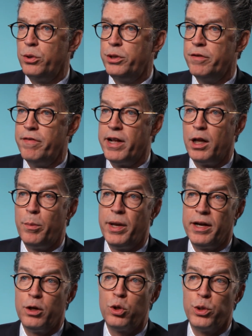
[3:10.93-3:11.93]
develop,
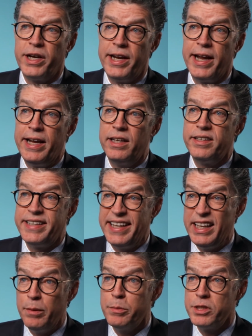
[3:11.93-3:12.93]
and create
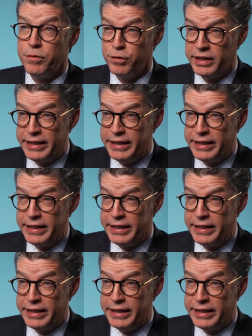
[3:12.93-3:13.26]
teams of